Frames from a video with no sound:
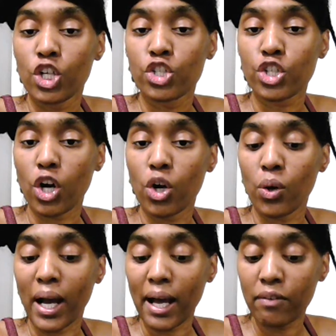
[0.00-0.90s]

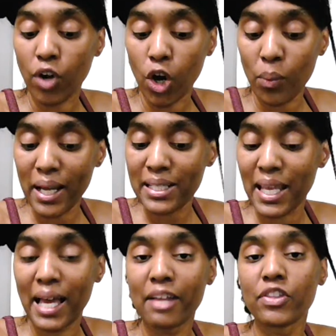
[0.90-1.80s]
So I've always
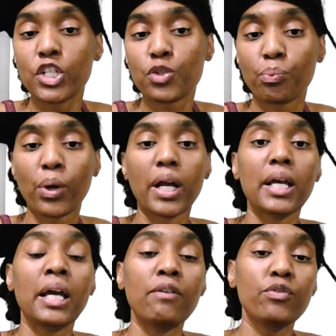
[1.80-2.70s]
had this
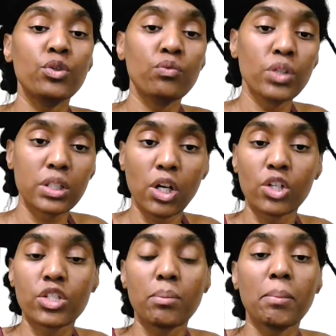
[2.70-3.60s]
spray. If you've looked
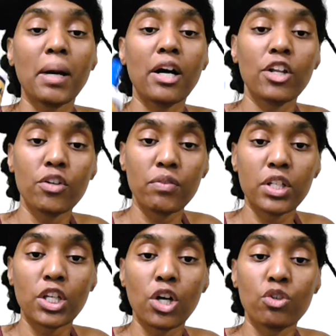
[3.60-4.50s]
on some of my other
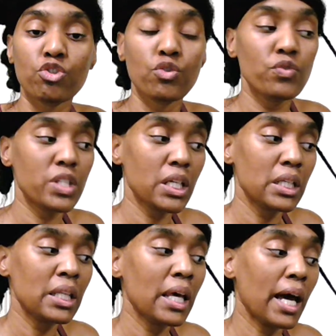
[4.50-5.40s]
videos, you've
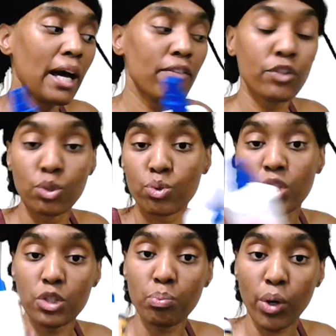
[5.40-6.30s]
seen that I've used
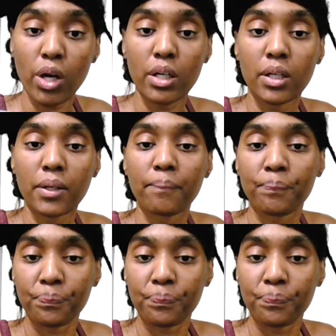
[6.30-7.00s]
this product,